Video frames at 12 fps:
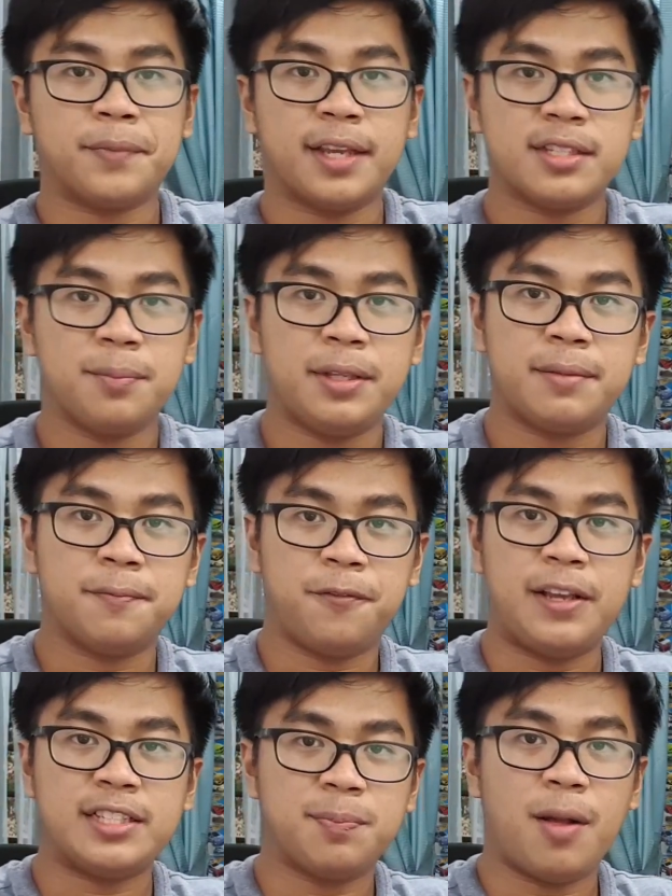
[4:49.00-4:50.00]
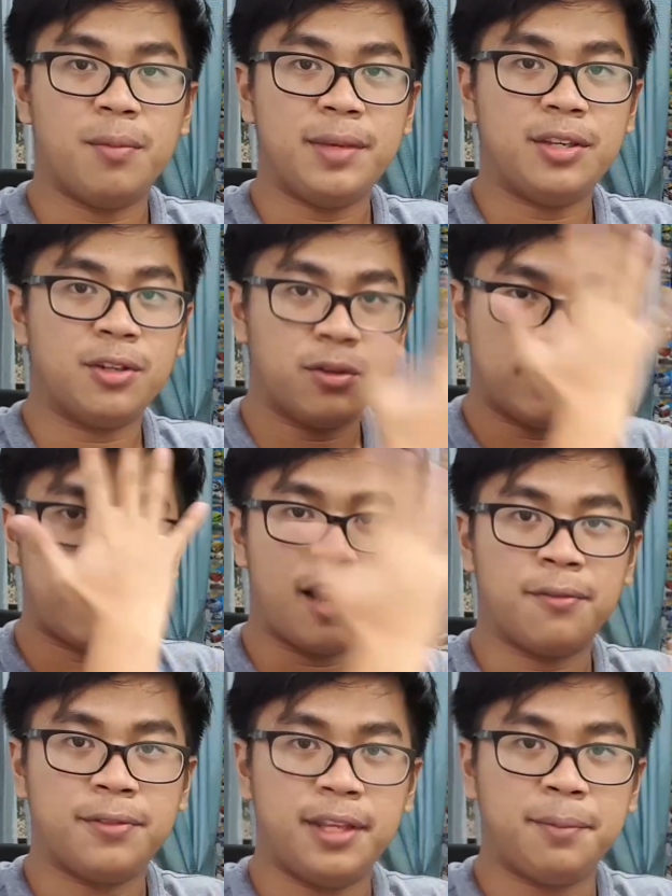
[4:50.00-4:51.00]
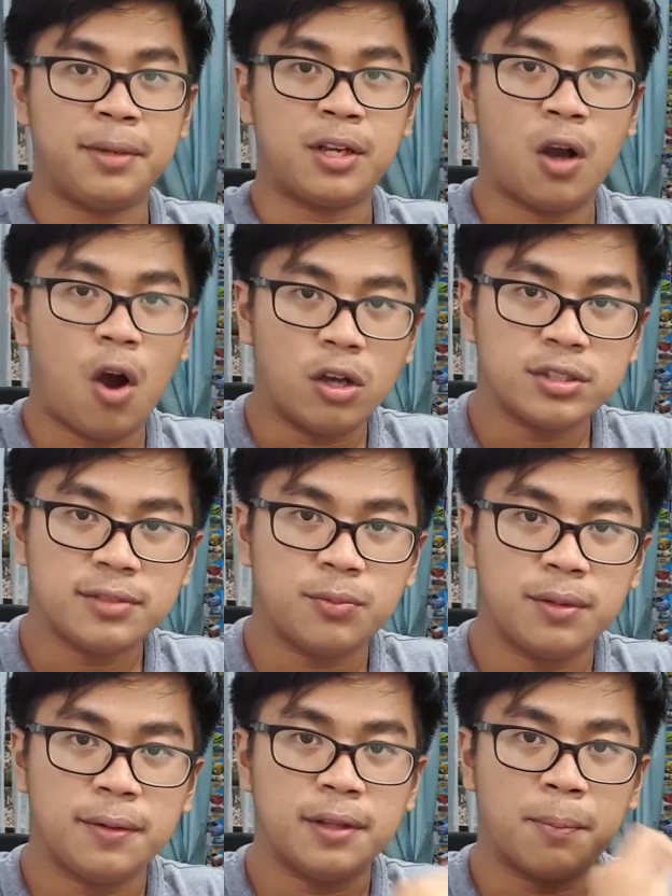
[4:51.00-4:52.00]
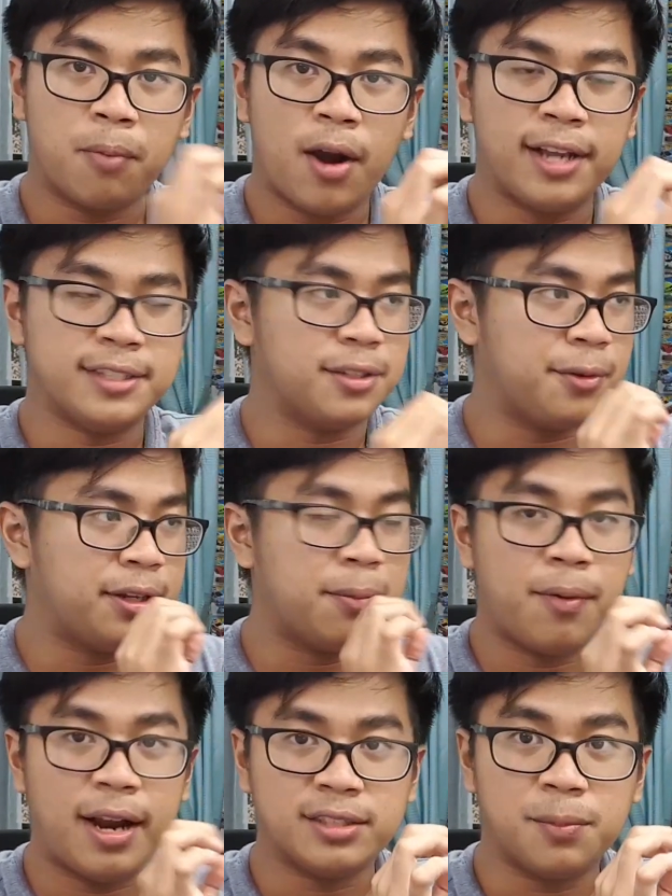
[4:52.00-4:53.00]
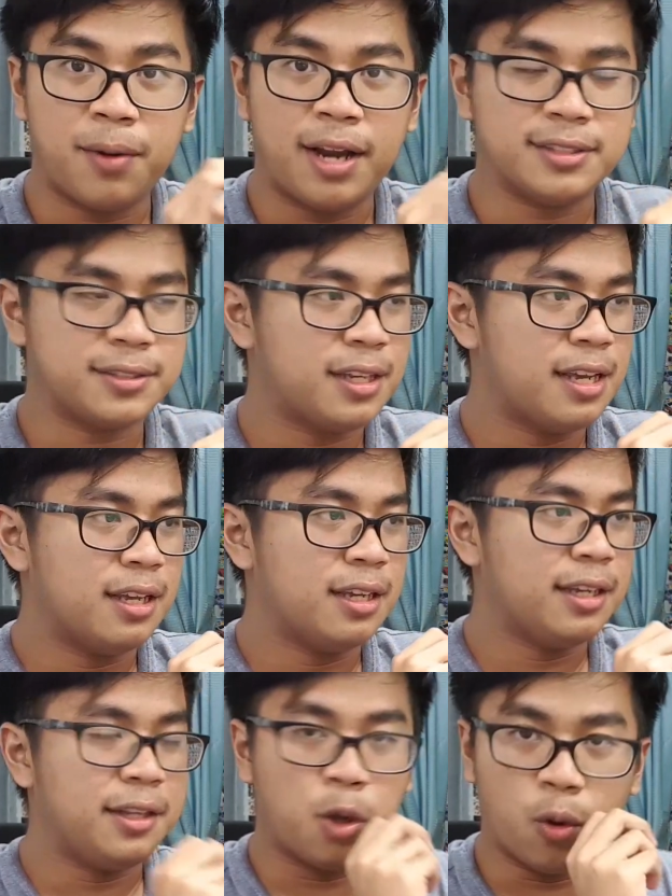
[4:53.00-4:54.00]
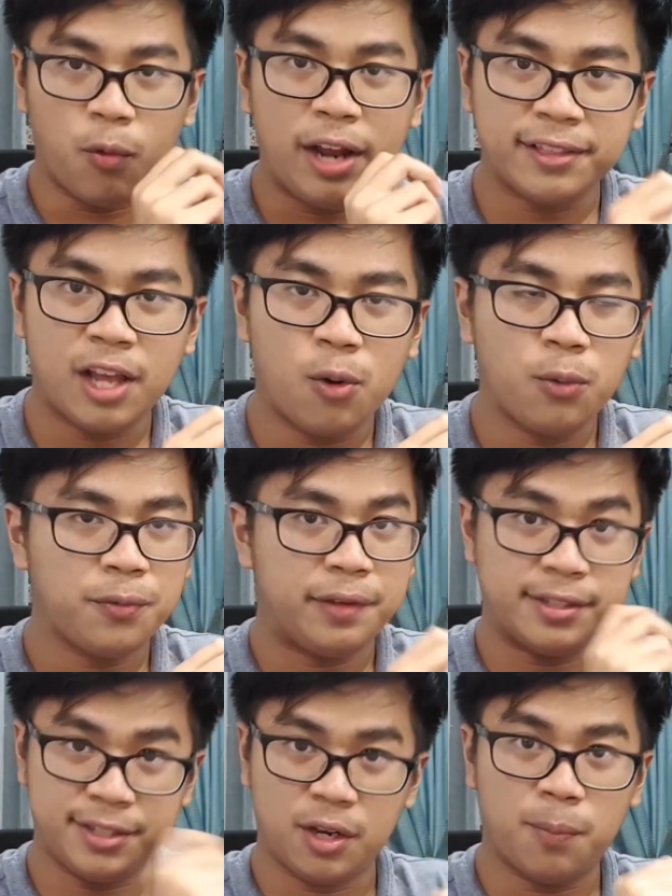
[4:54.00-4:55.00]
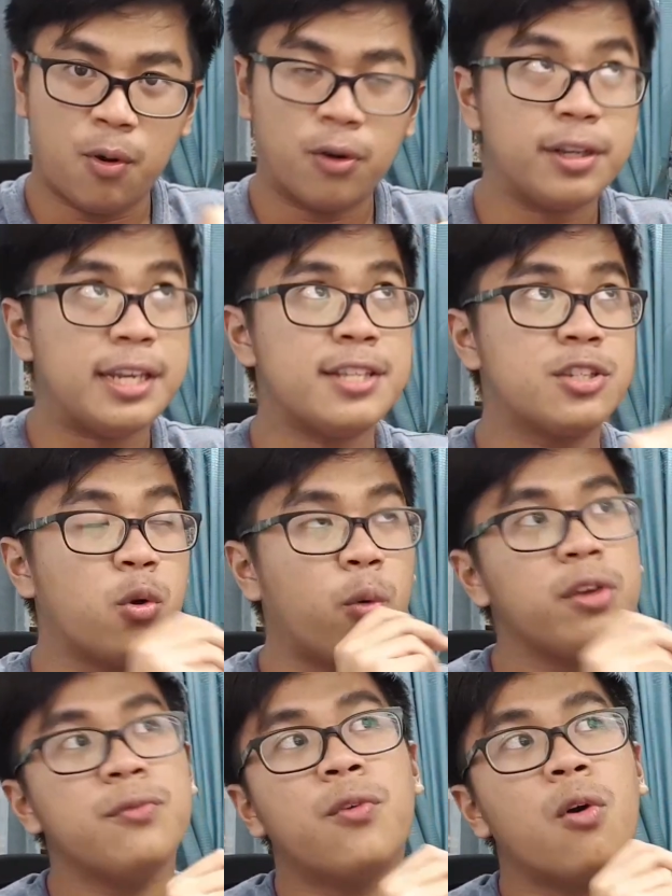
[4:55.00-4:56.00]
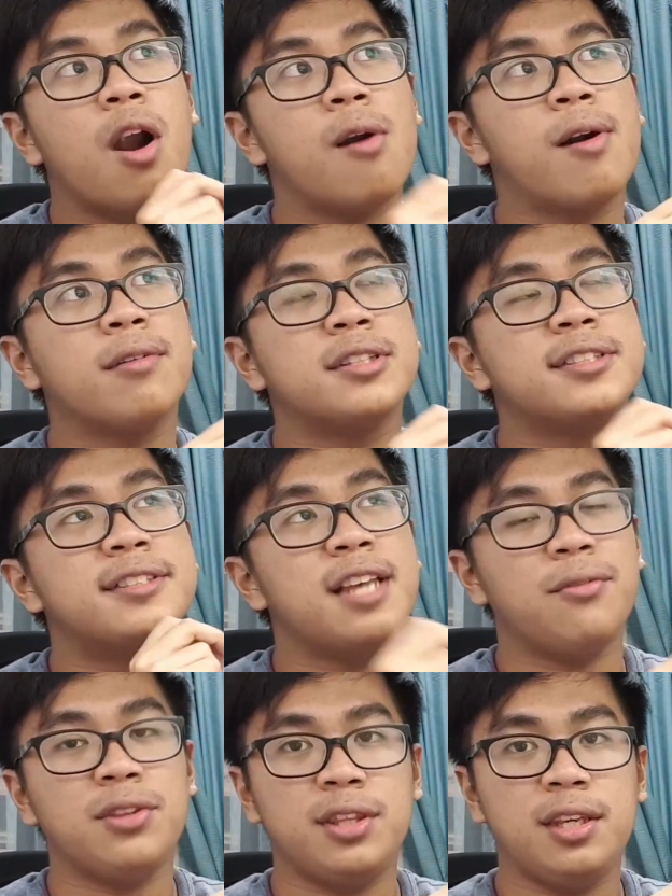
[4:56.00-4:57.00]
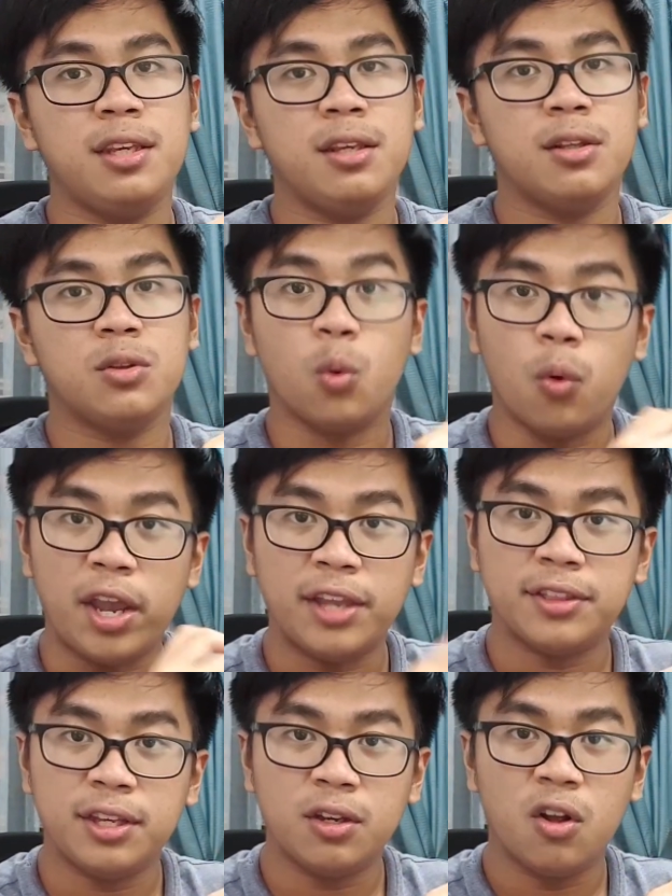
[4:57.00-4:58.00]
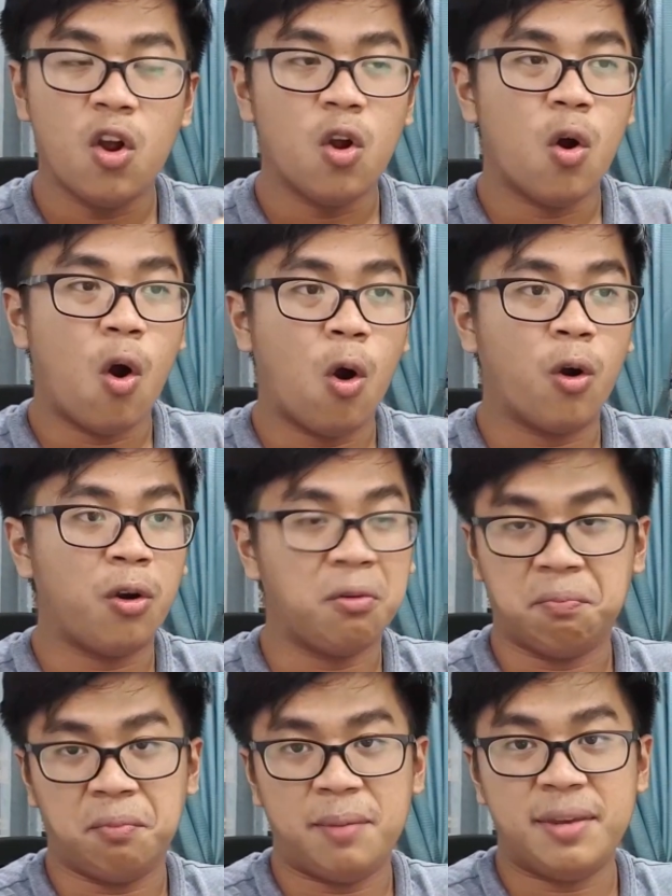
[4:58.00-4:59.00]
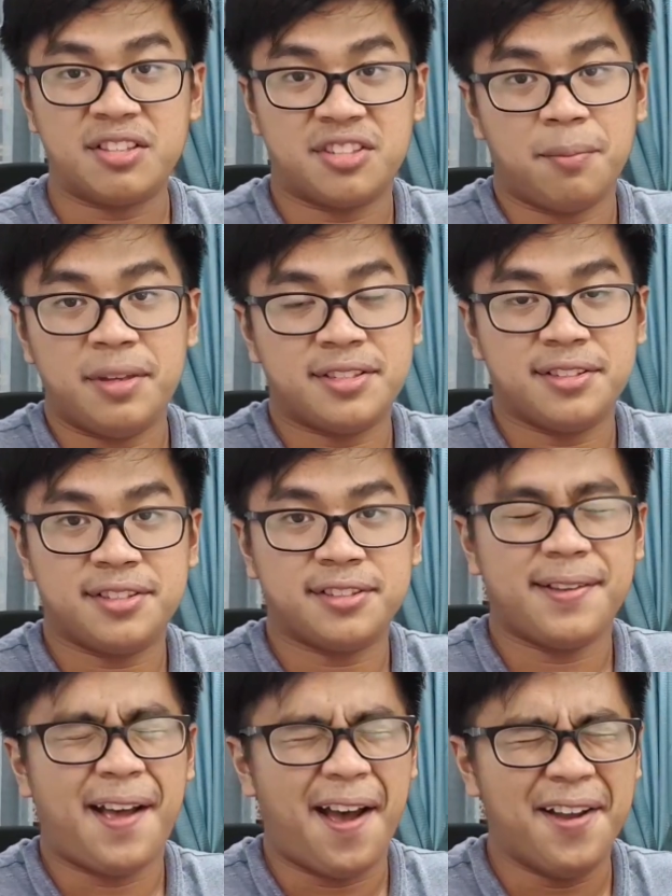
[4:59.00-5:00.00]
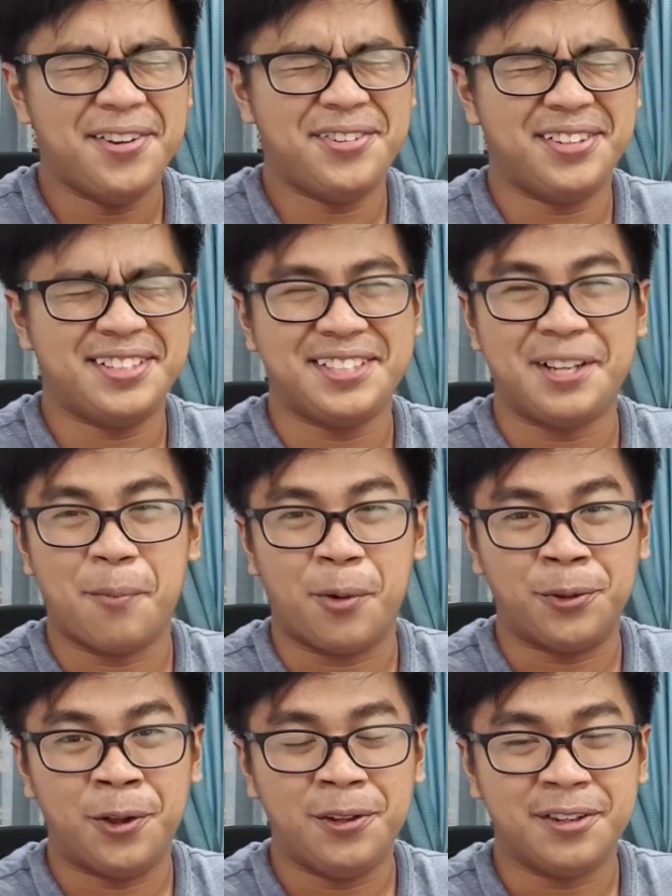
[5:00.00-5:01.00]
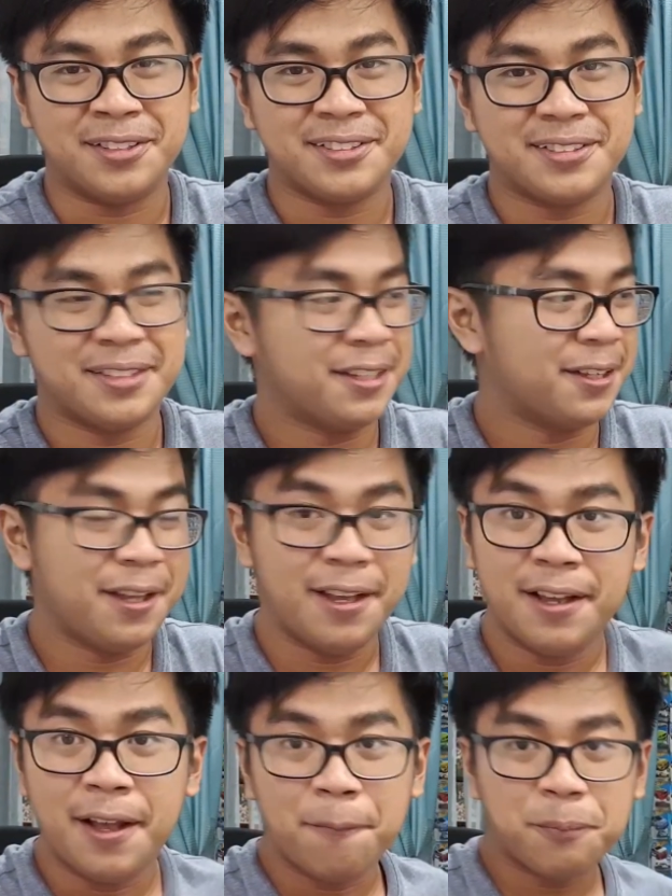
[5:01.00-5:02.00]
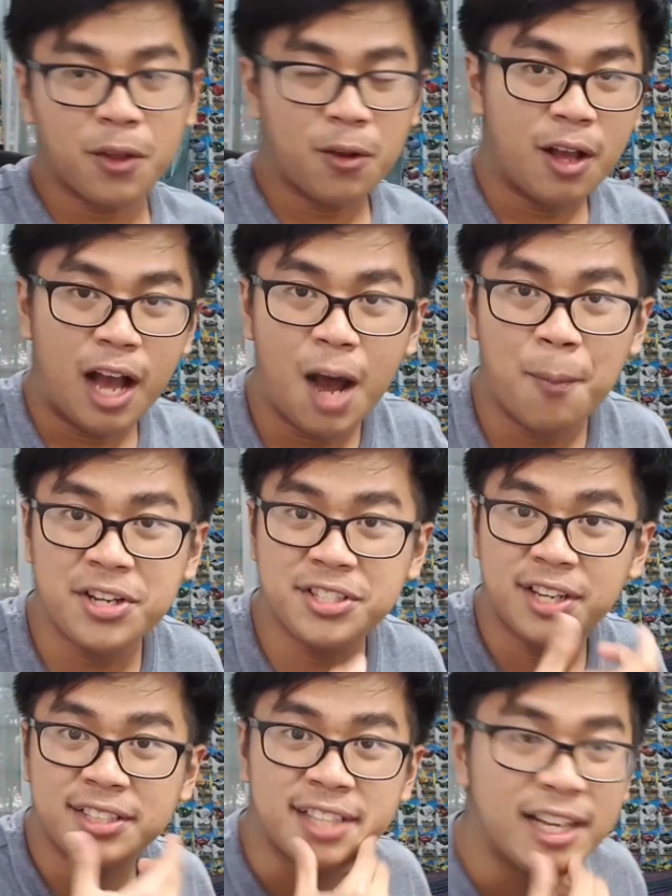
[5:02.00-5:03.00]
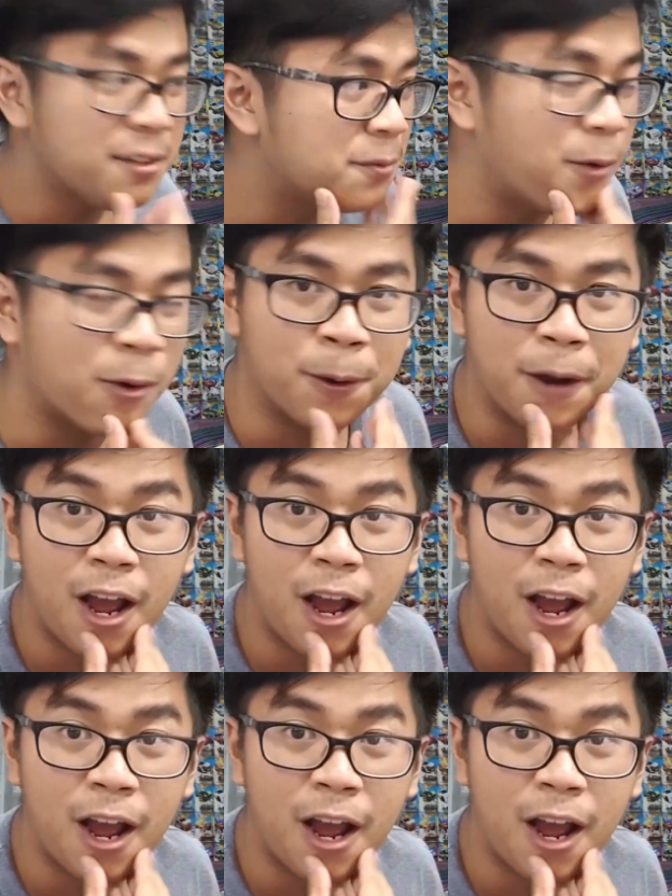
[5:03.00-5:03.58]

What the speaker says: a bit face palmy, you know, the kind of thing, because the price. Alright, the price. Right now in Singapore, it's going for around 70 to 80 or maybe in some instances 100 Singapore dollars. How much did they sell it for?